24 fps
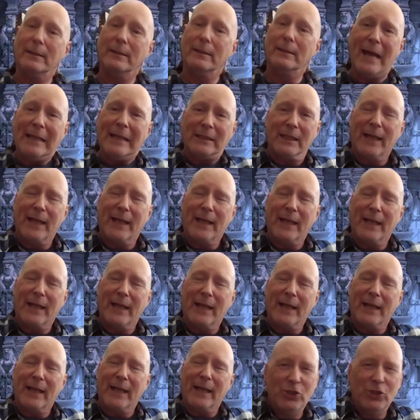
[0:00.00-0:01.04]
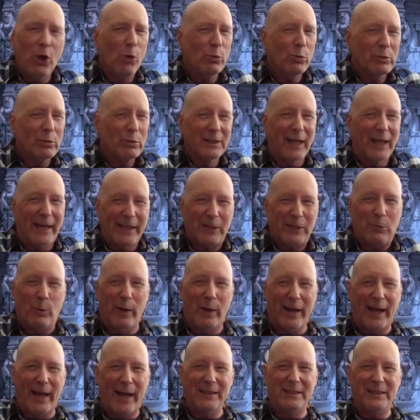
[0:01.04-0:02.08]
not that I don't like what
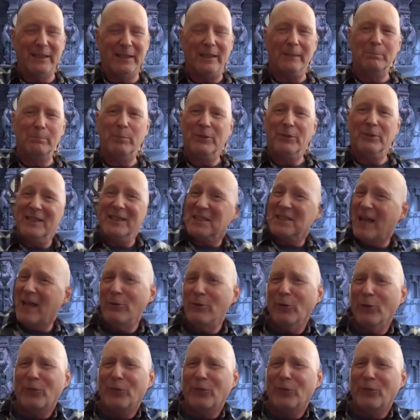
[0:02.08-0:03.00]
I did, but this other